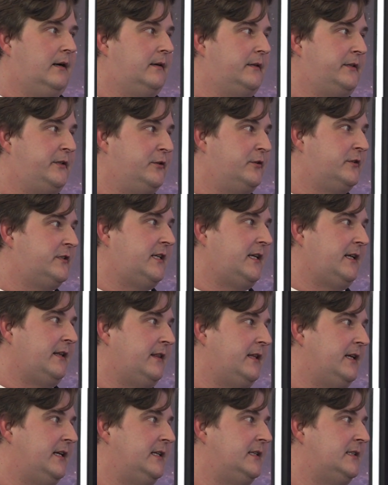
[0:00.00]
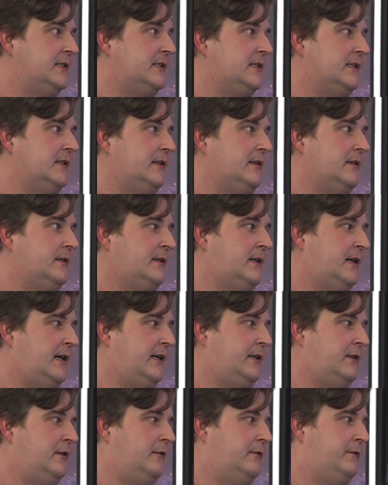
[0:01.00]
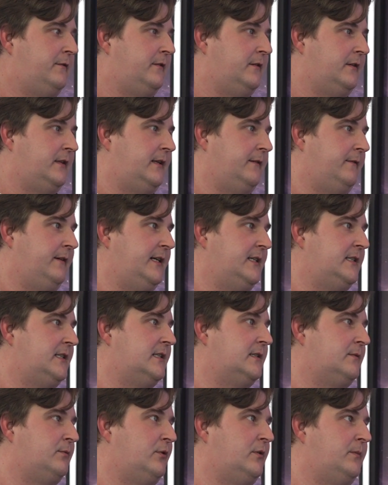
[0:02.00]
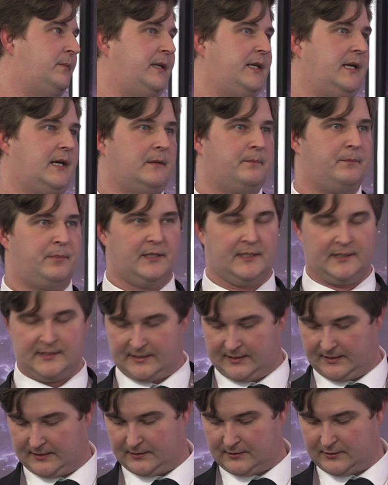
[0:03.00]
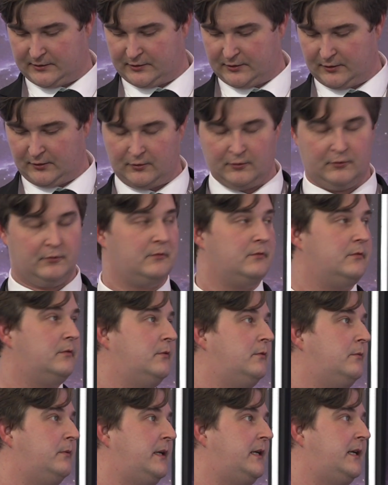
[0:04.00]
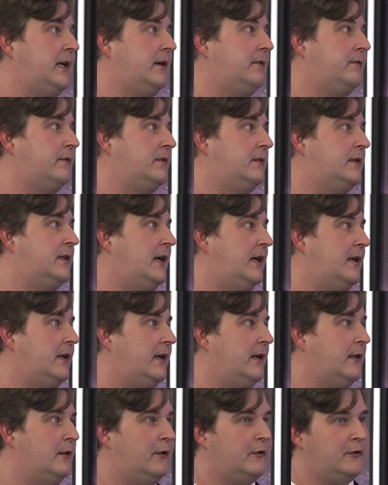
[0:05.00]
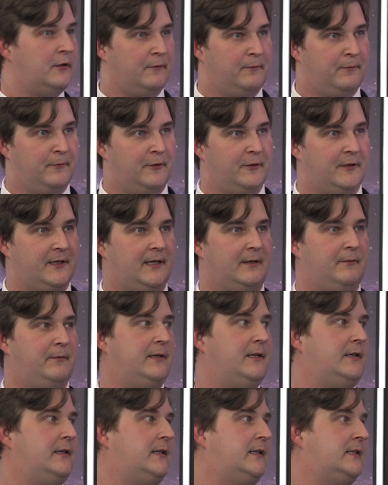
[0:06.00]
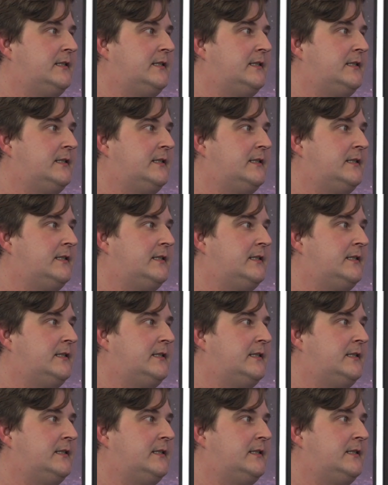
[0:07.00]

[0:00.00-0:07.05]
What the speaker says: Using these kind of devices would be unpleasant. So we have done a lot of work, and we